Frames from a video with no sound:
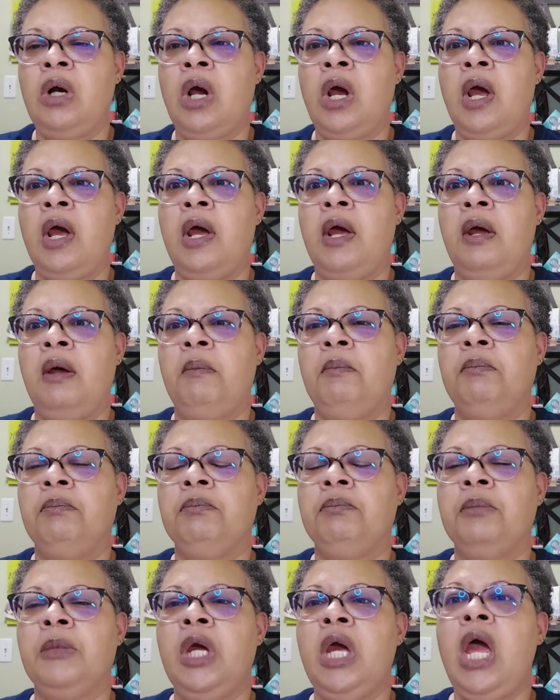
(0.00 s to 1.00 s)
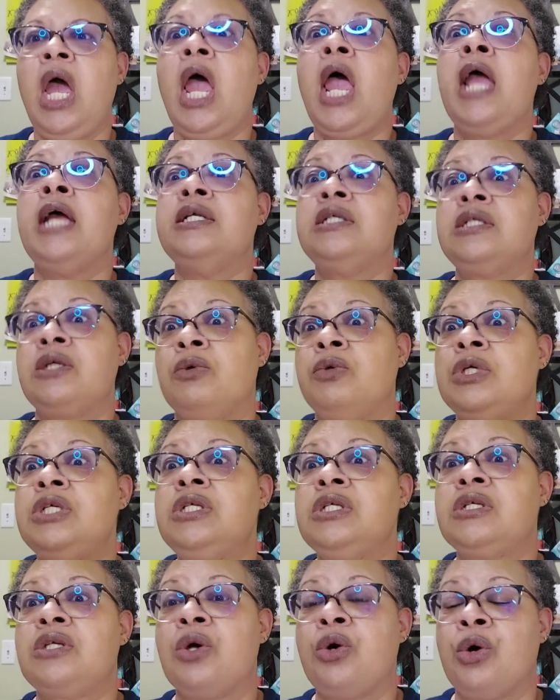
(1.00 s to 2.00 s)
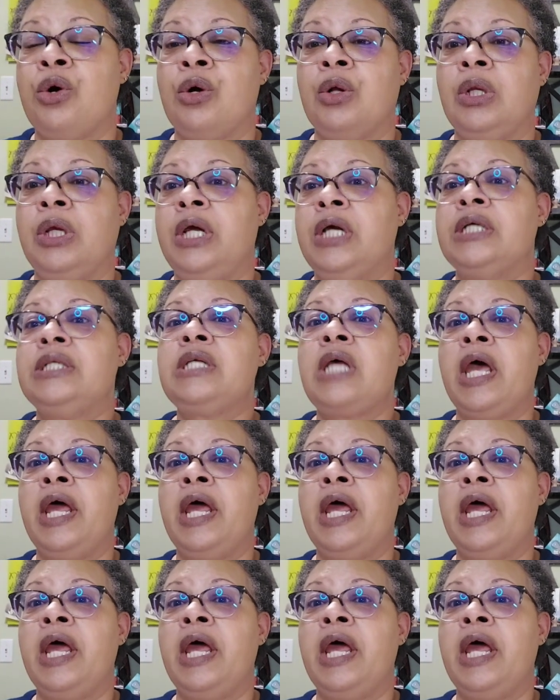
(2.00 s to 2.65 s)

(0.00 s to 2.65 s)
Um, and so this is the earliest.